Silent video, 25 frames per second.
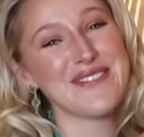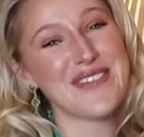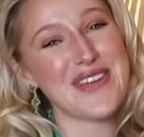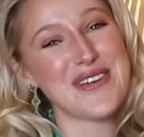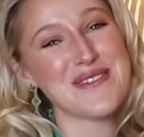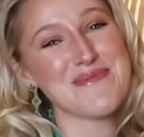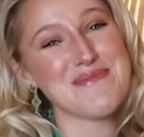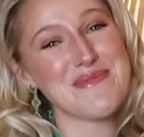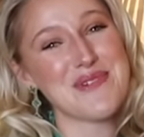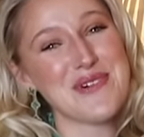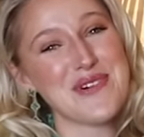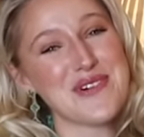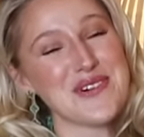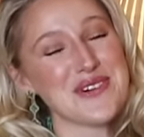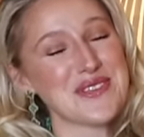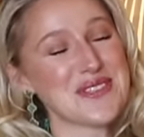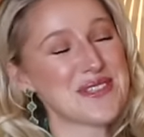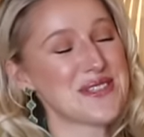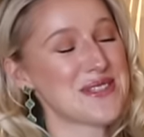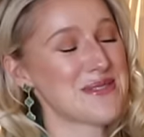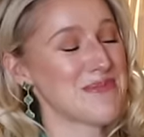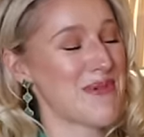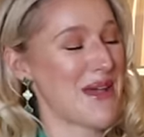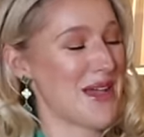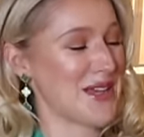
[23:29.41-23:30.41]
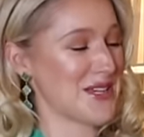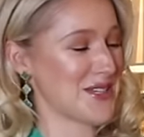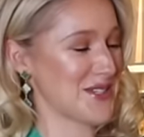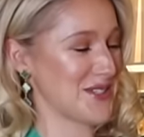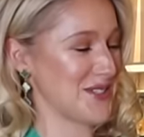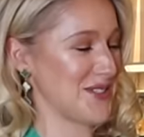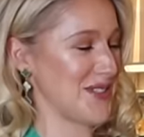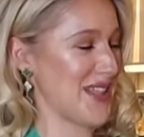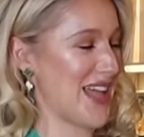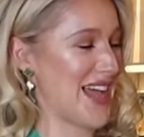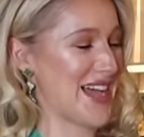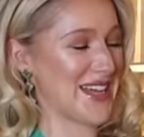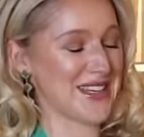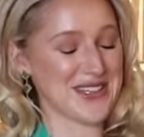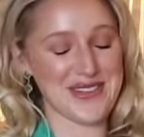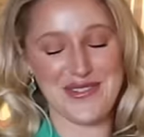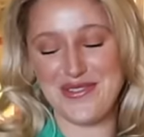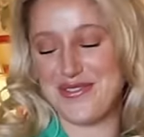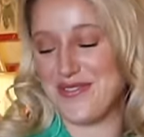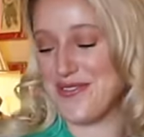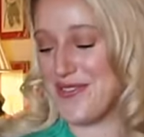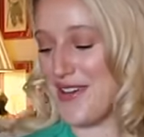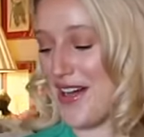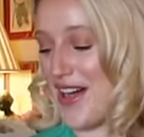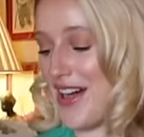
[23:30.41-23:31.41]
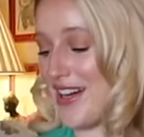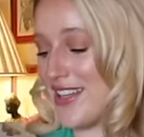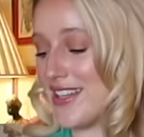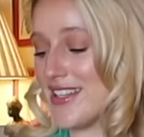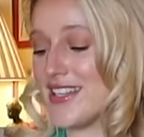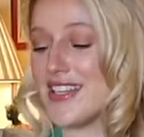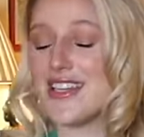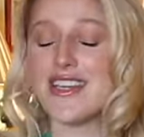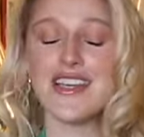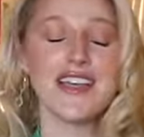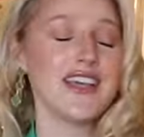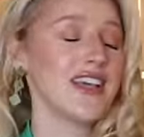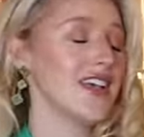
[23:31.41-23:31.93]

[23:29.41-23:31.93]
bit more special and fun.